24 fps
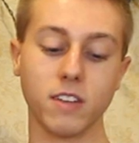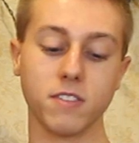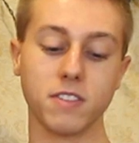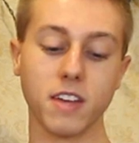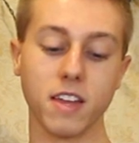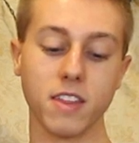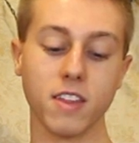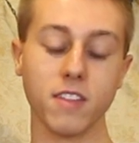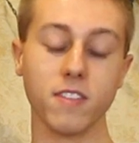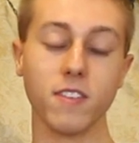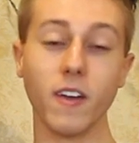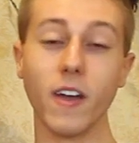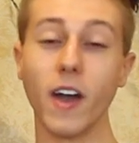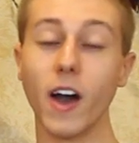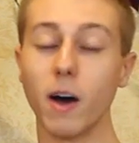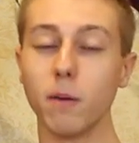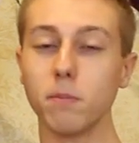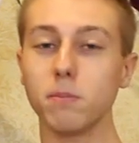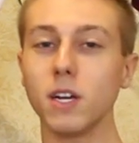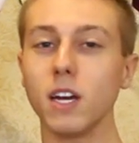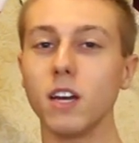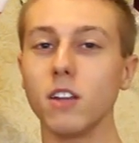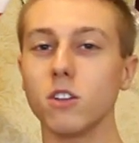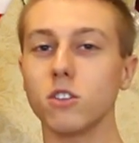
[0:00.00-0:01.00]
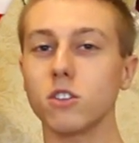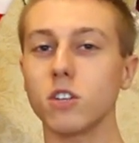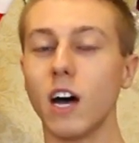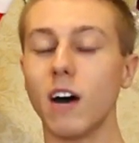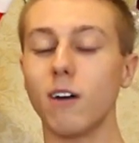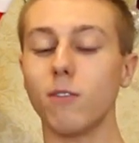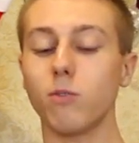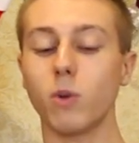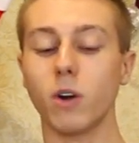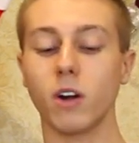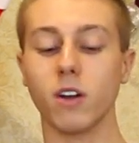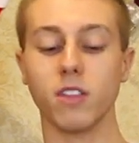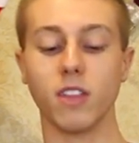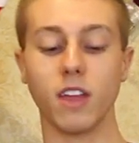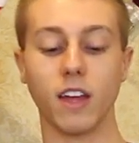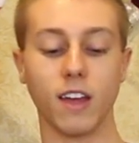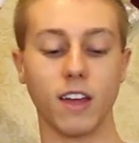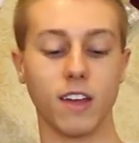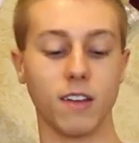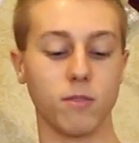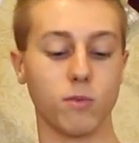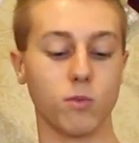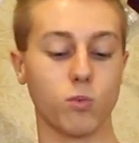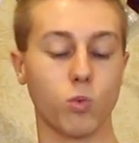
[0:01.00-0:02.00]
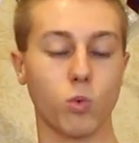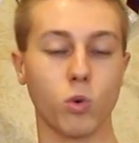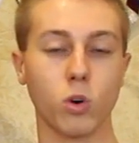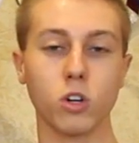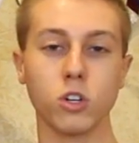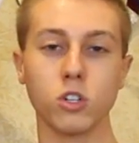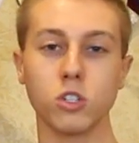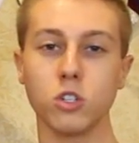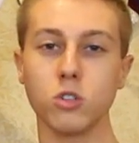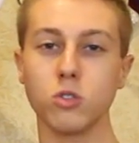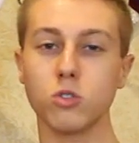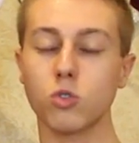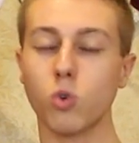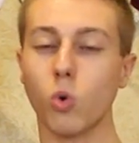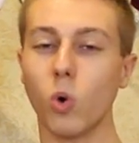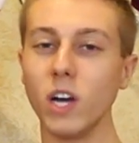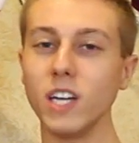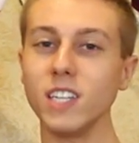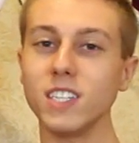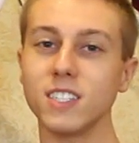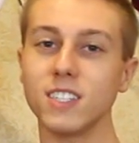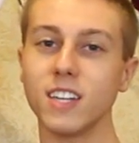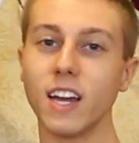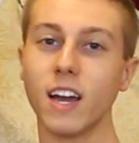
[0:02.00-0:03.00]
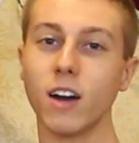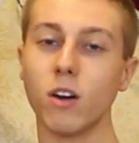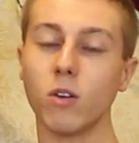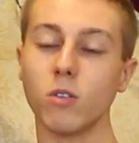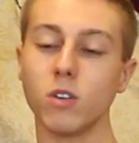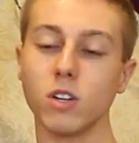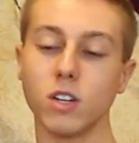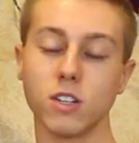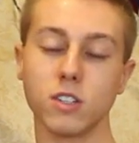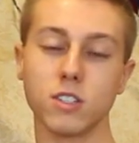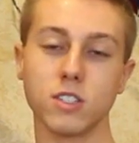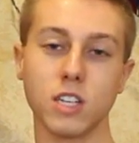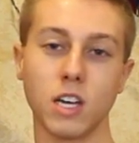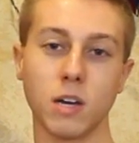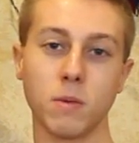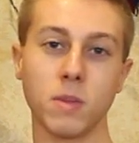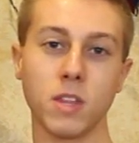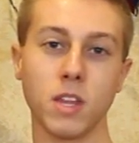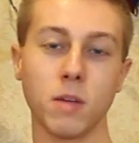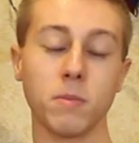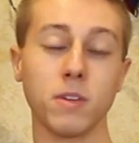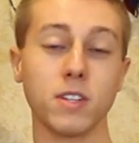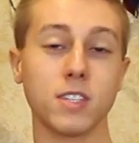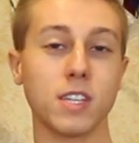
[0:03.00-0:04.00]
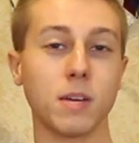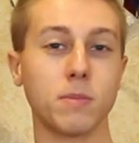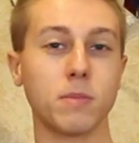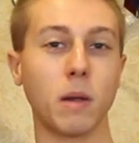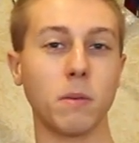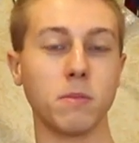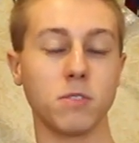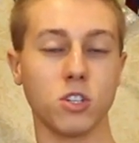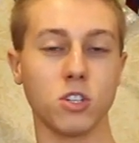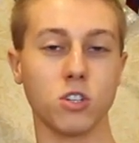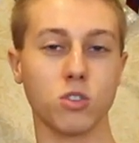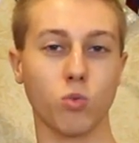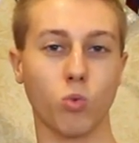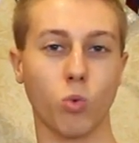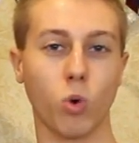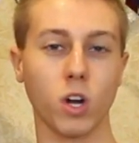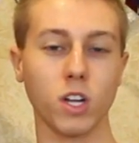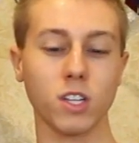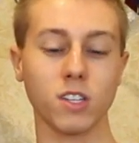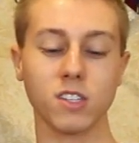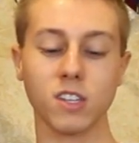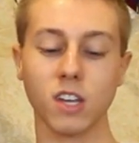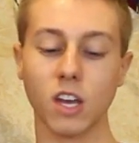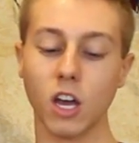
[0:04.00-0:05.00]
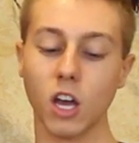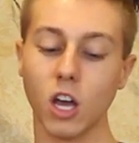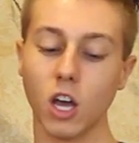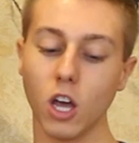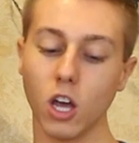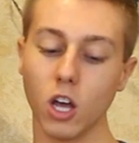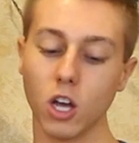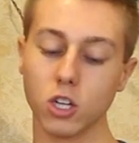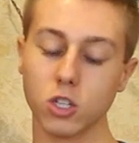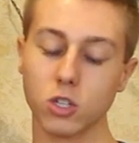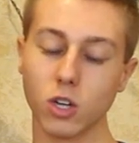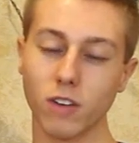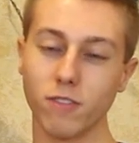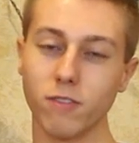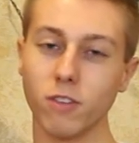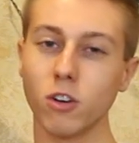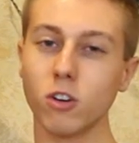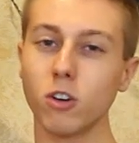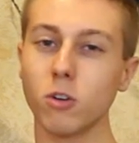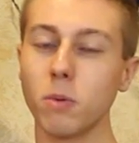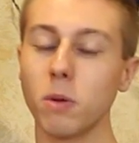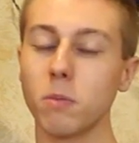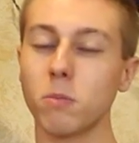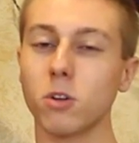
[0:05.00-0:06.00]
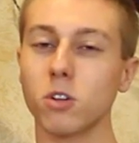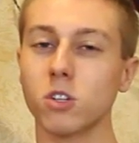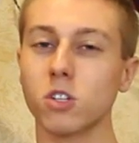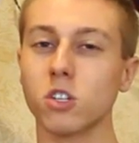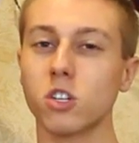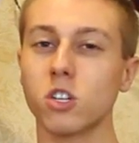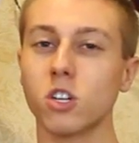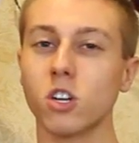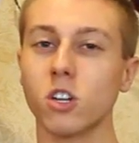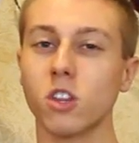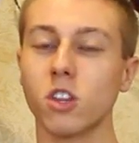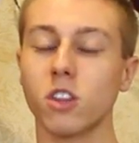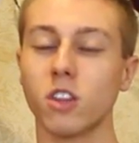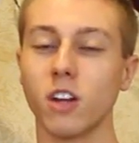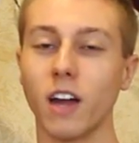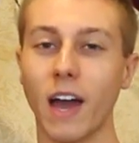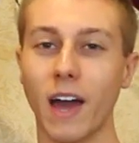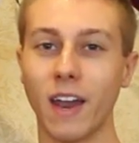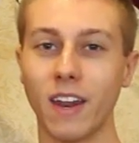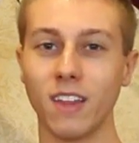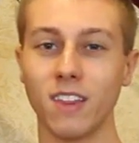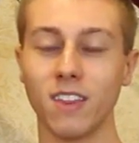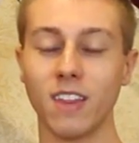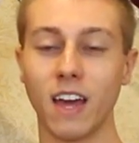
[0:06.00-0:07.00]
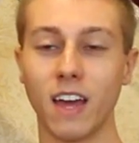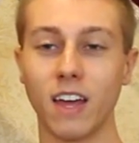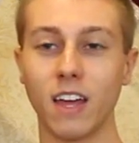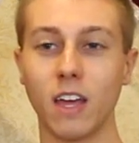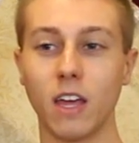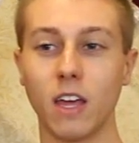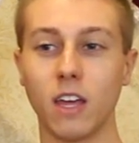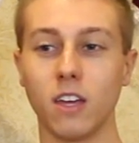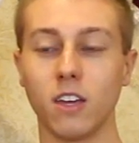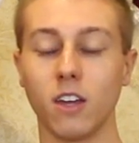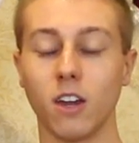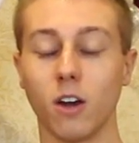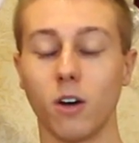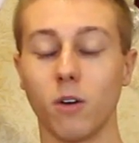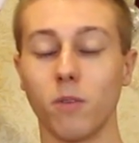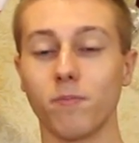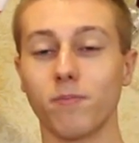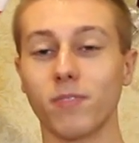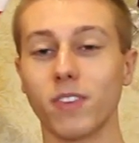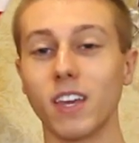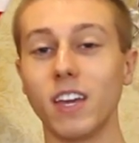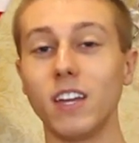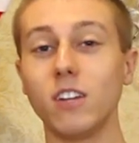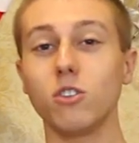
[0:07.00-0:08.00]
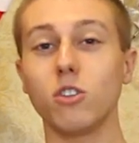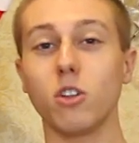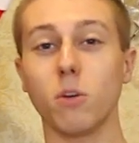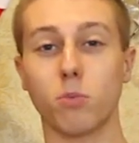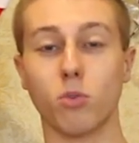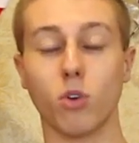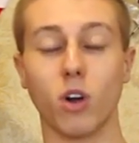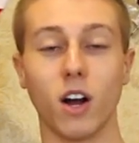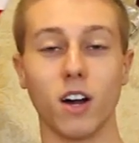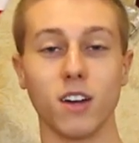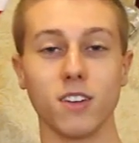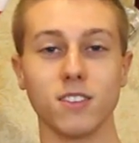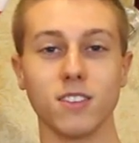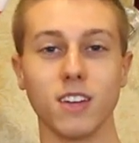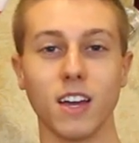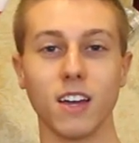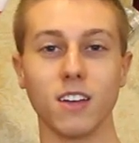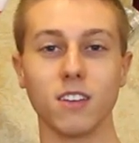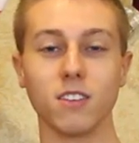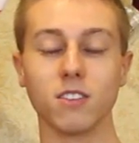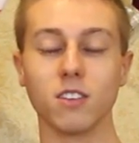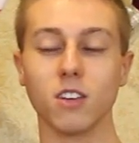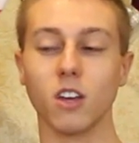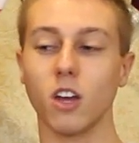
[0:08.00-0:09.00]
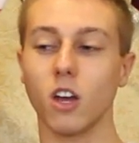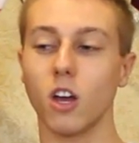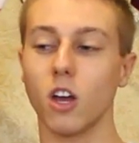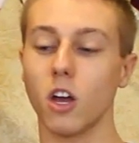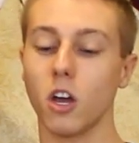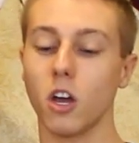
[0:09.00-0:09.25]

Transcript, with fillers: They've said that they updated the software. That it warned you twice now on some of them, and sometimes just once. So I feel a little bit more secure that they're adding that, you know, into the process.